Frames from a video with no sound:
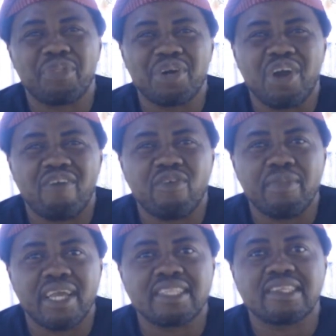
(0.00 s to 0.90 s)
the
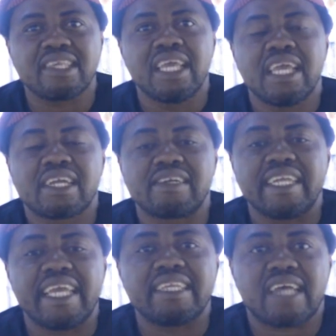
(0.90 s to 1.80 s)
government
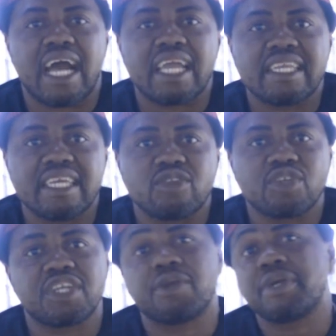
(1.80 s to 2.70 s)
create ideas
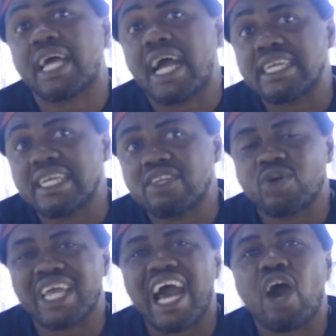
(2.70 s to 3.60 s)
or generate ideas
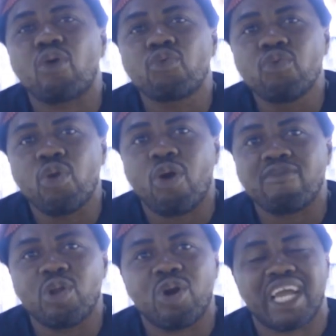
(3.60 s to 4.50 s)
on how rule
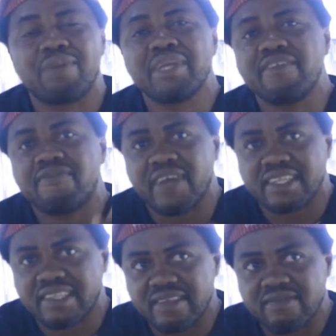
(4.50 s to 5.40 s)
of law can be
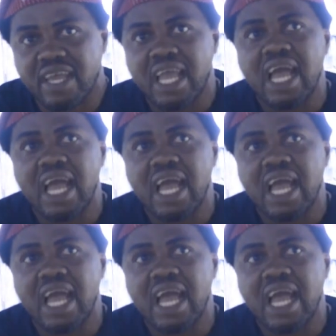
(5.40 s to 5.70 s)
effective,